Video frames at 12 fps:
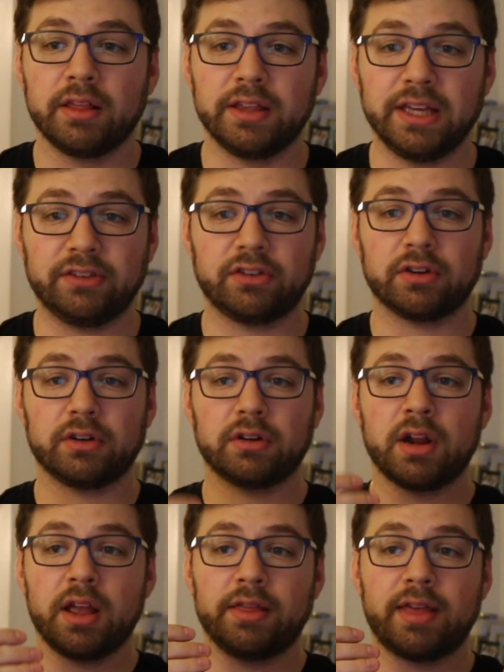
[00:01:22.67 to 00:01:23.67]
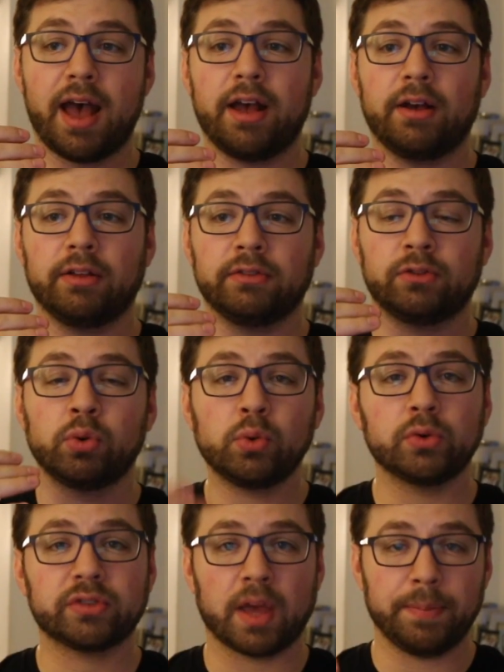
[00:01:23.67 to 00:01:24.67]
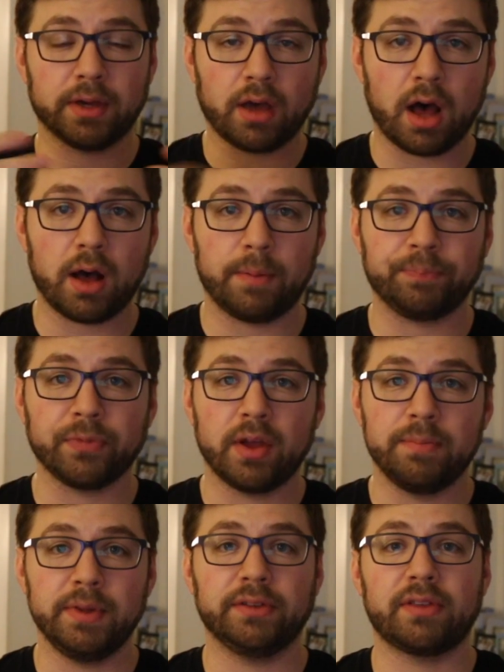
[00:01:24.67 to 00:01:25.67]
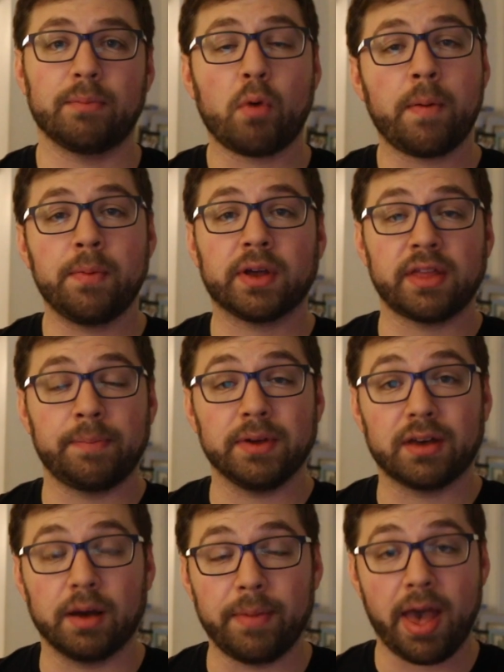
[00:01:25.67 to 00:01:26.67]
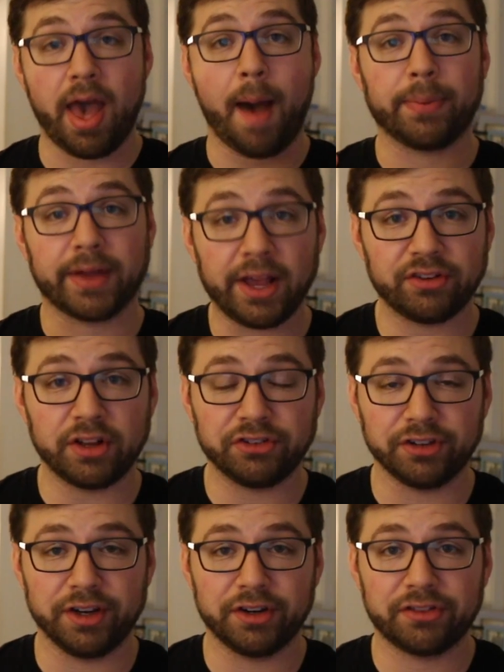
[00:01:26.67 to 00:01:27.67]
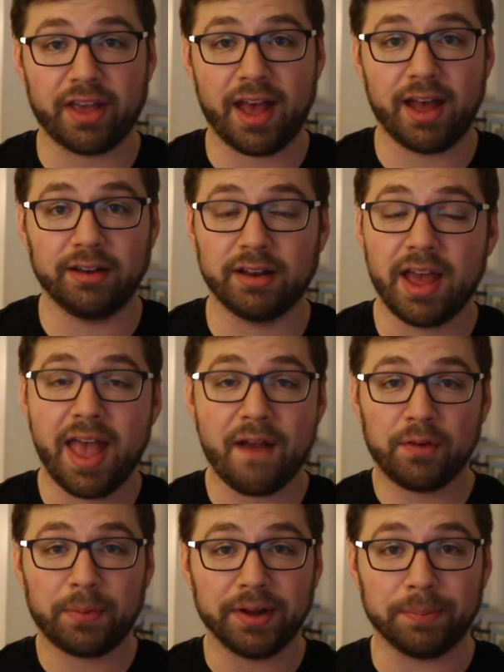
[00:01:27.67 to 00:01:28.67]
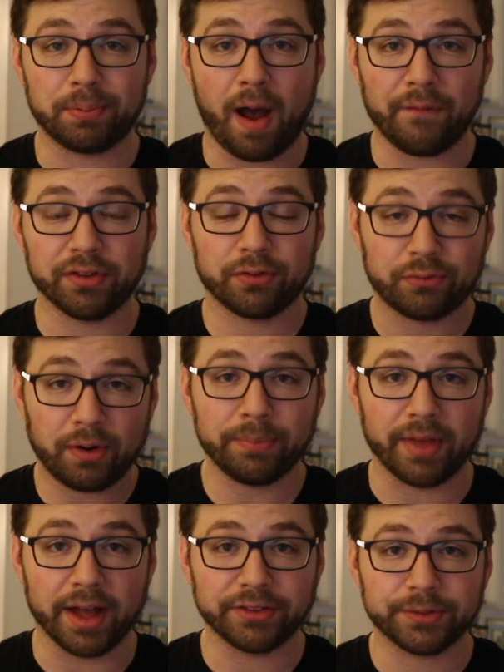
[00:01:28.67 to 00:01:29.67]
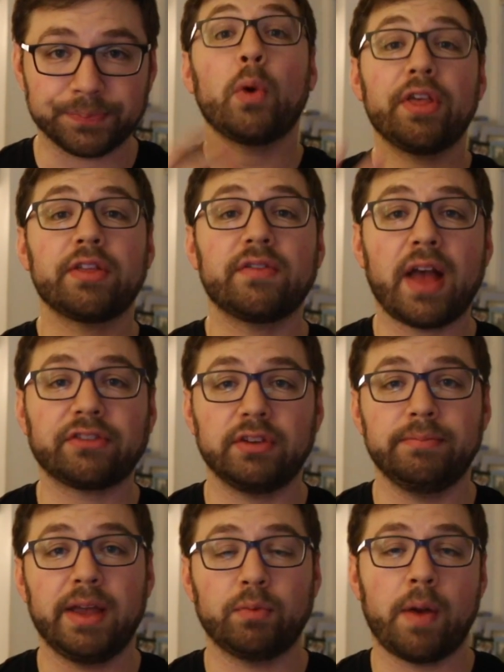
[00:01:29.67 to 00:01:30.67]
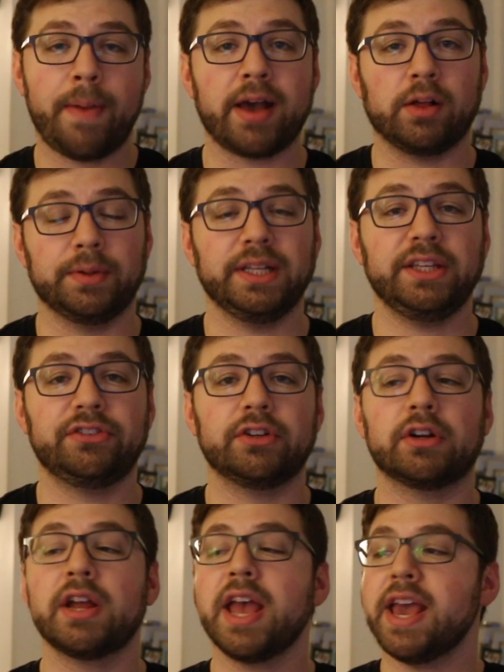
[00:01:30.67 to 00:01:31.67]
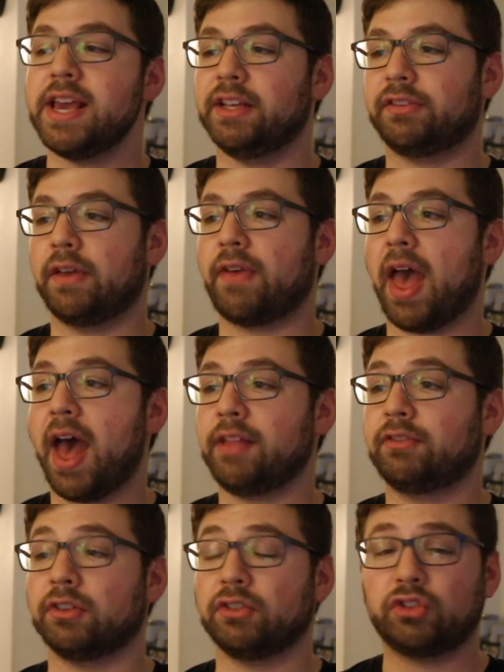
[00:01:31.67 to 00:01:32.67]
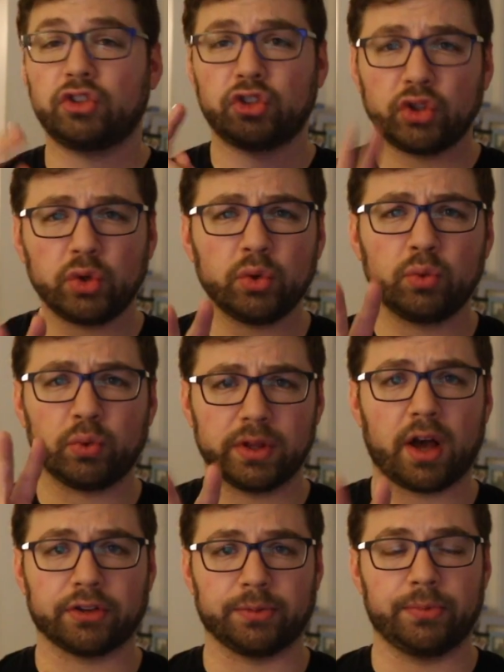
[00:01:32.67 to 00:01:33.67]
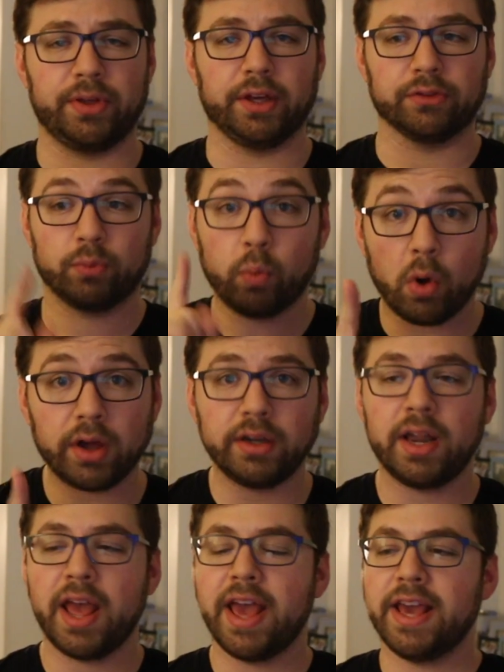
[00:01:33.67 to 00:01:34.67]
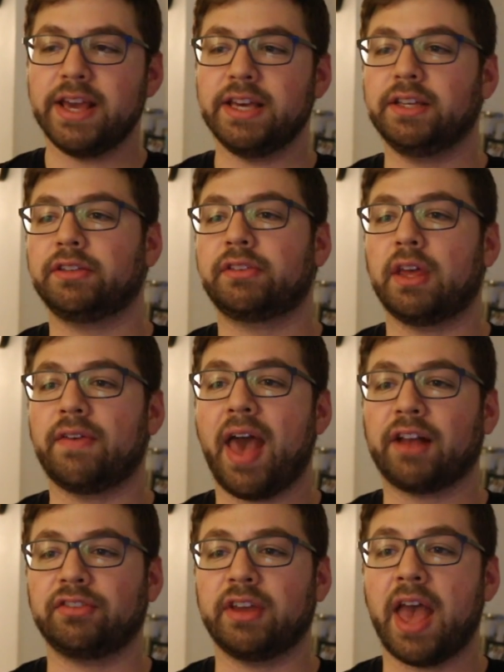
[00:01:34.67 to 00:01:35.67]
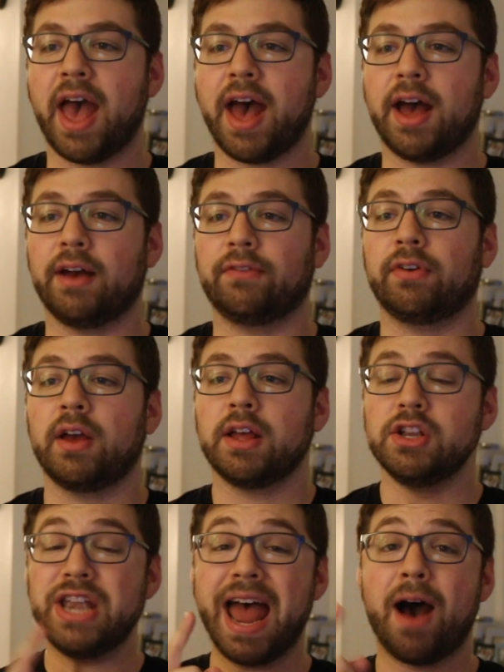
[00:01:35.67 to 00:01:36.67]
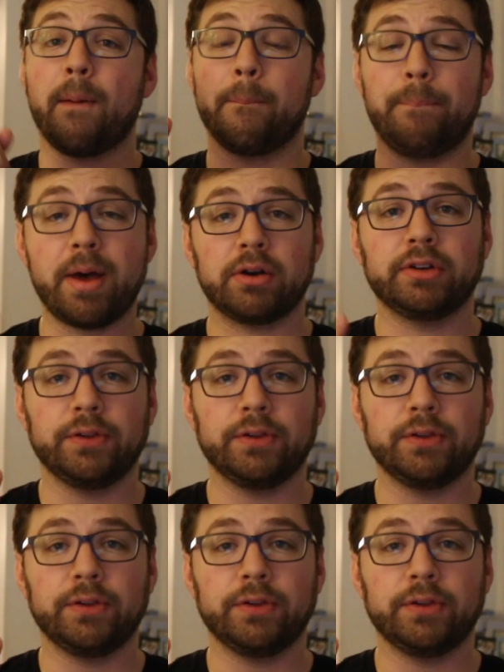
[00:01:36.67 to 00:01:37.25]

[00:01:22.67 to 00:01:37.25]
the easier that tools can become means that more people can then become application engineers and everybody profits from that. The way that they've actually made Webpack a little bit easier is they've done two really awesome things. One is they actually have now better